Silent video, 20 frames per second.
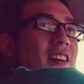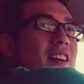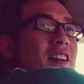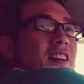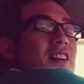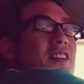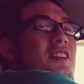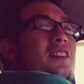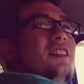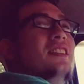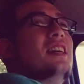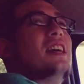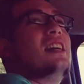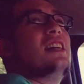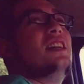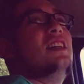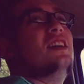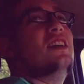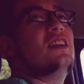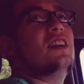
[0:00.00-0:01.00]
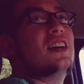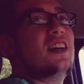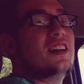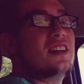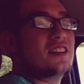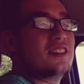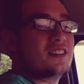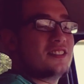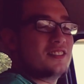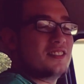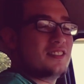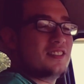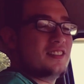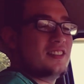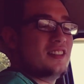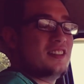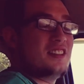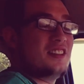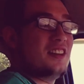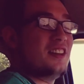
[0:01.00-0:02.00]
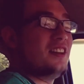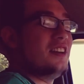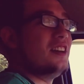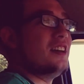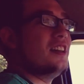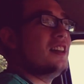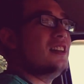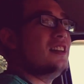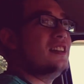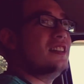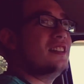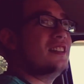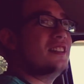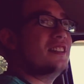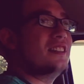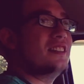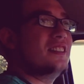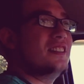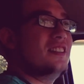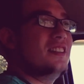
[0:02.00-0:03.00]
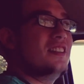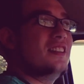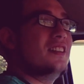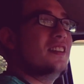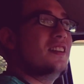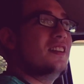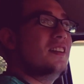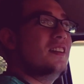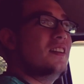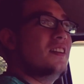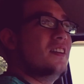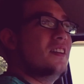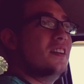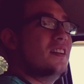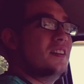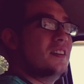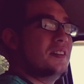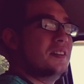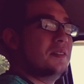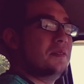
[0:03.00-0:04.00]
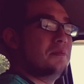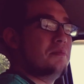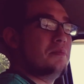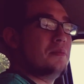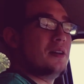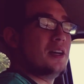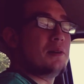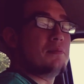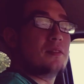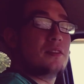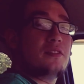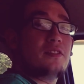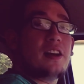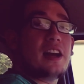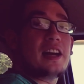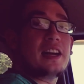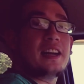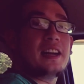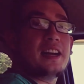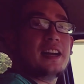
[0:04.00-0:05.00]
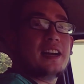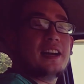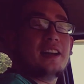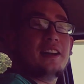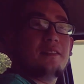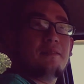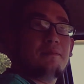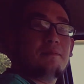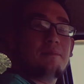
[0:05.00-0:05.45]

I don't exactly know how to tell y'all this, but I'm a fat guy.